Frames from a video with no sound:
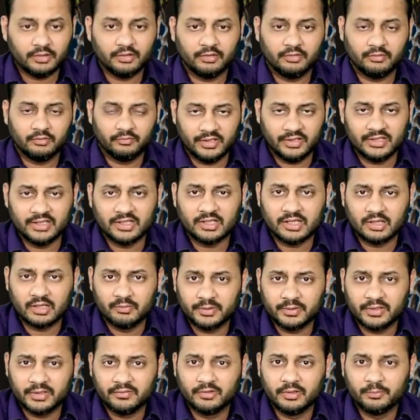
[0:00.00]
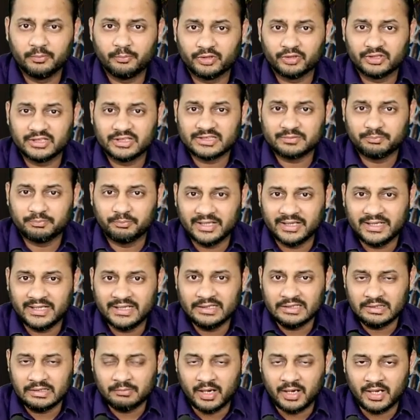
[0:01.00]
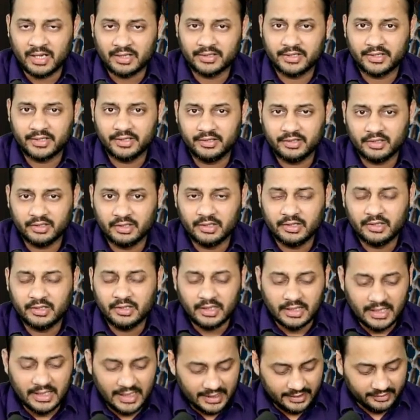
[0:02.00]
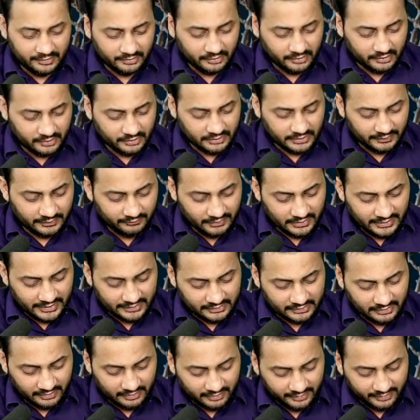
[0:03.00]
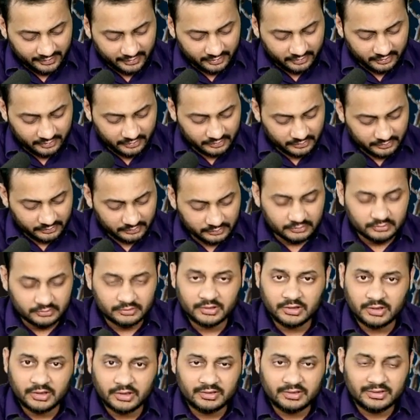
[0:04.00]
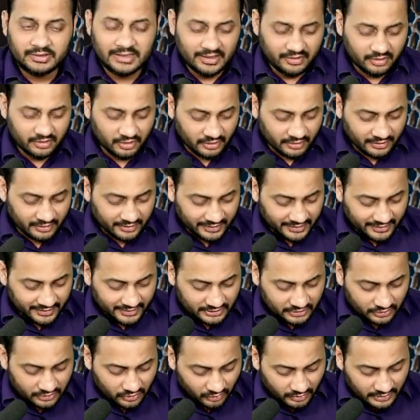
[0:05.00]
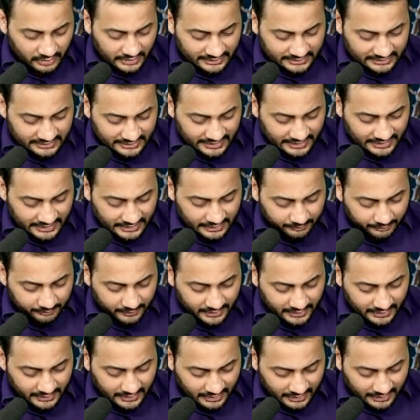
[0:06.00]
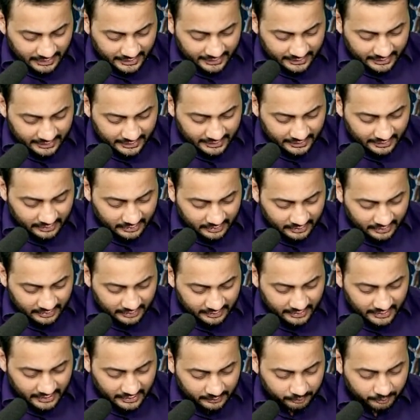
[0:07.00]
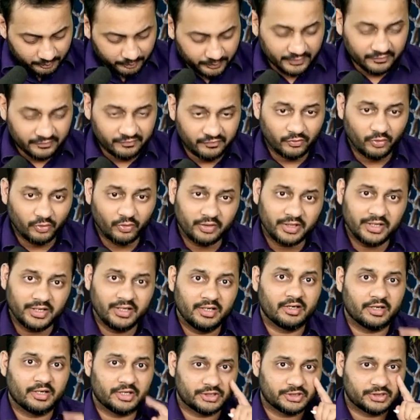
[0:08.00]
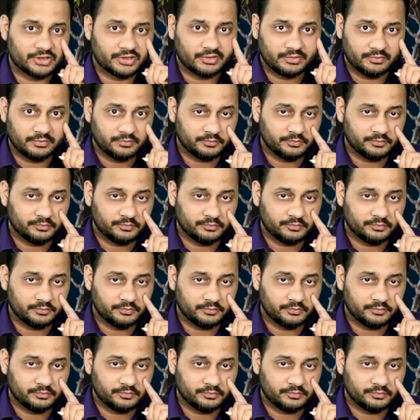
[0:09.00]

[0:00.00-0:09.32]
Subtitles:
when the company will put this money in the market and they will get the return, that earning is called as EBIT, earning before interest